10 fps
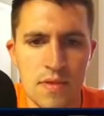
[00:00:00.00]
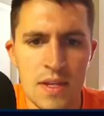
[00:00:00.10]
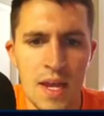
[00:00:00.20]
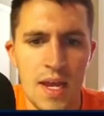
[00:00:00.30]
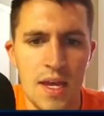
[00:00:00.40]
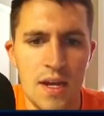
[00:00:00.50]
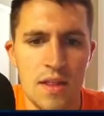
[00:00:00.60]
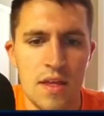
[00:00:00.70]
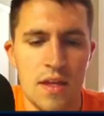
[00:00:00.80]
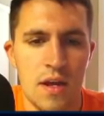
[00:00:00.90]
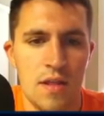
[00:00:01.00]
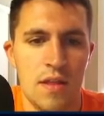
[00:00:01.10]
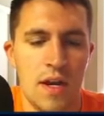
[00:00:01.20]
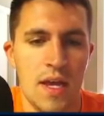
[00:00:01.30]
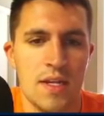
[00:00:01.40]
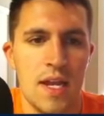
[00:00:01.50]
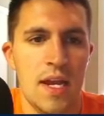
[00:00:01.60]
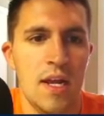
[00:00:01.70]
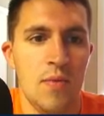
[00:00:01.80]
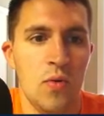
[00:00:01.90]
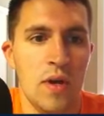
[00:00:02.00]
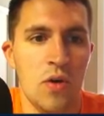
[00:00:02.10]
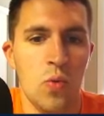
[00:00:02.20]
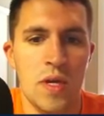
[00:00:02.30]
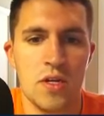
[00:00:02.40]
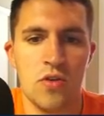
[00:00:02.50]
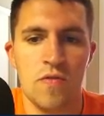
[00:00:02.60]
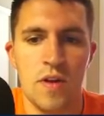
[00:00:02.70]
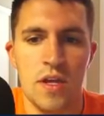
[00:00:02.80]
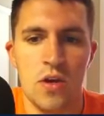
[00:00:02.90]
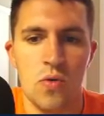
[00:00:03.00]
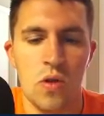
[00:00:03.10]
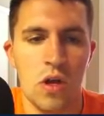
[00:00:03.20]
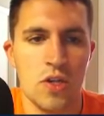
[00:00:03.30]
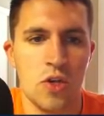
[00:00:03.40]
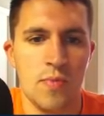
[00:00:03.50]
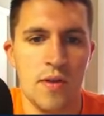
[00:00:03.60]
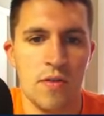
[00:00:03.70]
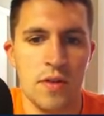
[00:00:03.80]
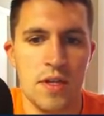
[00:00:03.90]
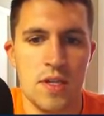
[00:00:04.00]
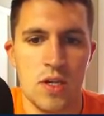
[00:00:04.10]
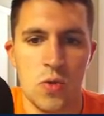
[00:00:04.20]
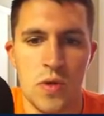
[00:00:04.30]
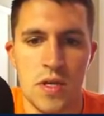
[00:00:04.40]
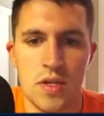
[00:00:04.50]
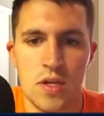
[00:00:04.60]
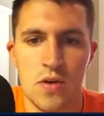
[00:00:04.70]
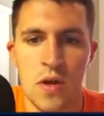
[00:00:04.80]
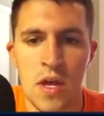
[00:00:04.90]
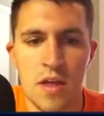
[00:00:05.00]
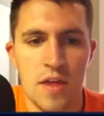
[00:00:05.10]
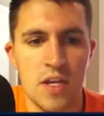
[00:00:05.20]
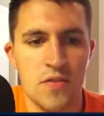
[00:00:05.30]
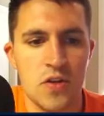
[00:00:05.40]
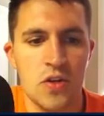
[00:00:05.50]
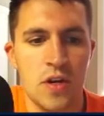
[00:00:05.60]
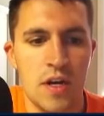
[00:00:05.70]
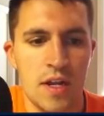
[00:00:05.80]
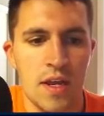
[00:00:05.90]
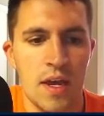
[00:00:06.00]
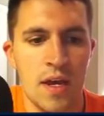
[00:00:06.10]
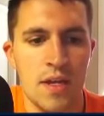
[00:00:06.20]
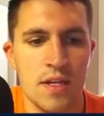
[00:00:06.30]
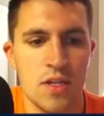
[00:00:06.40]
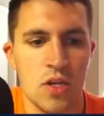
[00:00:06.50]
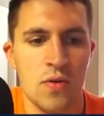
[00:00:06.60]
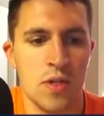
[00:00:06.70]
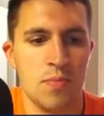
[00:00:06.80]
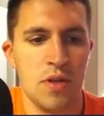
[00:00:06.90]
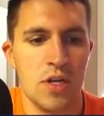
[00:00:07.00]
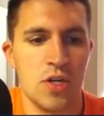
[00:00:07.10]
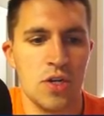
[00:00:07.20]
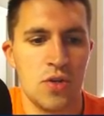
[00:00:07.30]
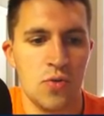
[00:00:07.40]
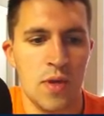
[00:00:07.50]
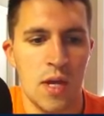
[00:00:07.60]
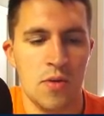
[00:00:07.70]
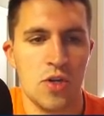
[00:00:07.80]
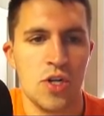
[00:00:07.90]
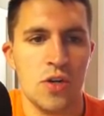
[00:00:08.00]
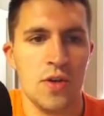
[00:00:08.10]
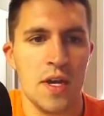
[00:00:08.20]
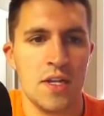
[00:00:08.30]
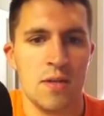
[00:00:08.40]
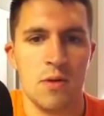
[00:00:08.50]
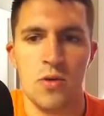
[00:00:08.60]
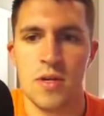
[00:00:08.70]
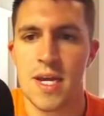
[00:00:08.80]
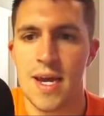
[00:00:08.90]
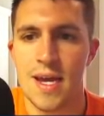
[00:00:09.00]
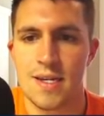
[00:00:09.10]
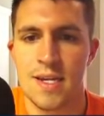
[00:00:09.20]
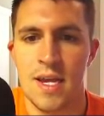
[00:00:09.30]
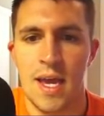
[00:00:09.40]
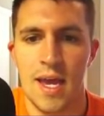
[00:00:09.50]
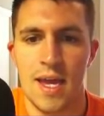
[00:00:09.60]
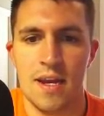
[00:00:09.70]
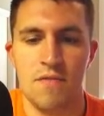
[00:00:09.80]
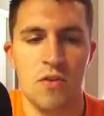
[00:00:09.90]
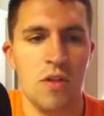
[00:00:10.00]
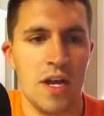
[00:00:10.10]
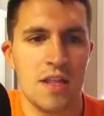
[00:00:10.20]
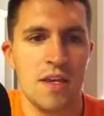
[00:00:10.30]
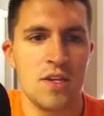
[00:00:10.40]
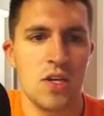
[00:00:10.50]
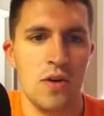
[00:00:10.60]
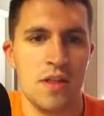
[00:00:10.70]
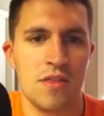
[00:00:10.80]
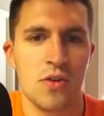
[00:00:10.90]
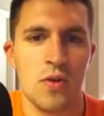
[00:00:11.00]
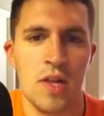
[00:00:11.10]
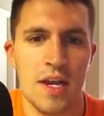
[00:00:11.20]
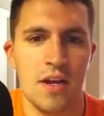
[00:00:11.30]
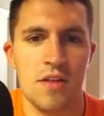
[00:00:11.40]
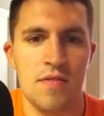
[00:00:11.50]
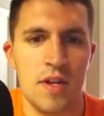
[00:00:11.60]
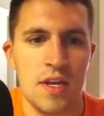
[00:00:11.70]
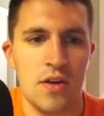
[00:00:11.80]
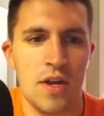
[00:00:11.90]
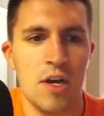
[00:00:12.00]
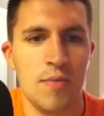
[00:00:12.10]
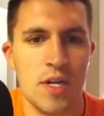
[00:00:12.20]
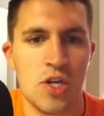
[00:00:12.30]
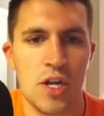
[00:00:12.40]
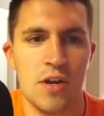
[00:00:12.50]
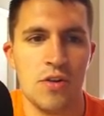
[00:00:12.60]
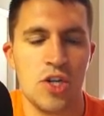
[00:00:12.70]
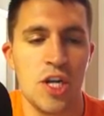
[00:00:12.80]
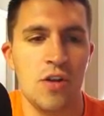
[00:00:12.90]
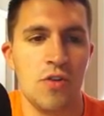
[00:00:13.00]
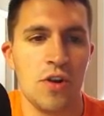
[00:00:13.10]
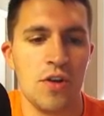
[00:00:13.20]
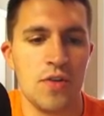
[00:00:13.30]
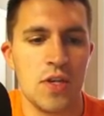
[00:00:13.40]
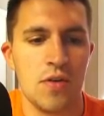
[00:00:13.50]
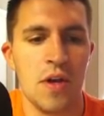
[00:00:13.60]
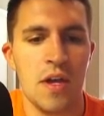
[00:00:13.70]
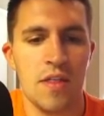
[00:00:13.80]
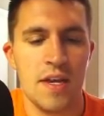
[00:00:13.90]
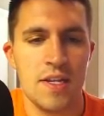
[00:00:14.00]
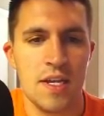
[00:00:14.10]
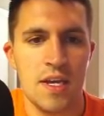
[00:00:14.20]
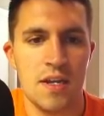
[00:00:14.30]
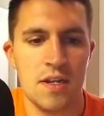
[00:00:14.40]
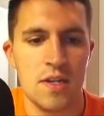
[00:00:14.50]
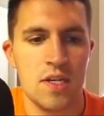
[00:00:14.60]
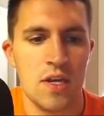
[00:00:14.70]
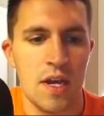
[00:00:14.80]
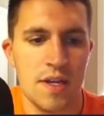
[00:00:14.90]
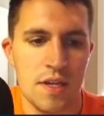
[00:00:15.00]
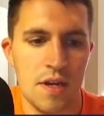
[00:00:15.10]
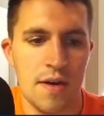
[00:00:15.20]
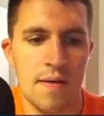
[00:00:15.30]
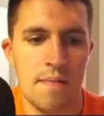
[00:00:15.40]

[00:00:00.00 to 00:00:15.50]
And the next AWL Week 2 video will also be released this week. So thanks for tuning in, guys. It's always a pleasure to be able to show you guys some new attacks, and if you like this, go ahead and throw a like on the video to help my channel grow. So thanks again. See you guys later.